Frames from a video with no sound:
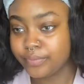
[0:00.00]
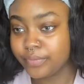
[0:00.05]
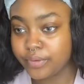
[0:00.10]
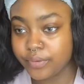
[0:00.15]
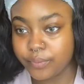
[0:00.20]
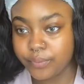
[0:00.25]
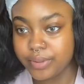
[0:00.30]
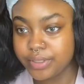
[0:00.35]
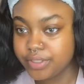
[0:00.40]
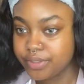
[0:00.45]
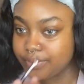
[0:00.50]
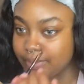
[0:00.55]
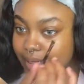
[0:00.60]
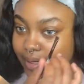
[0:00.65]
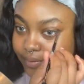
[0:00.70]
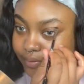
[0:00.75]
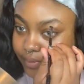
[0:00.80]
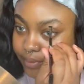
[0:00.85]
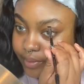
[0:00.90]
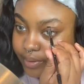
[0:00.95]
what you
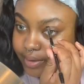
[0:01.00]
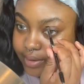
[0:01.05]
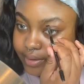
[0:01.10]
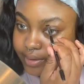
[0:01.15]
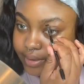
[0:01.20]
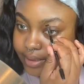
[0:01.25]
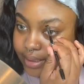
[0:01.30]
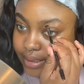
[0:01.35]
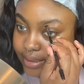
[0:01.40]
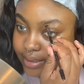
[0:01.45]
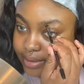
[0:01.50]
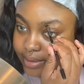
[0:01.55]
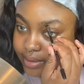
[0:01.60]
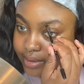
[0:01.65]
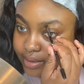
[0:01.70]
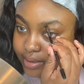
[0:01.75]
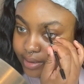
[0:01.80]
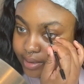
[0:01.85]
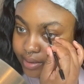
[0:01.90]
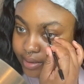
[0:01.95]
mad for?
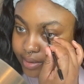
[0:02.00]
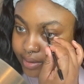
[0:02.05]
Because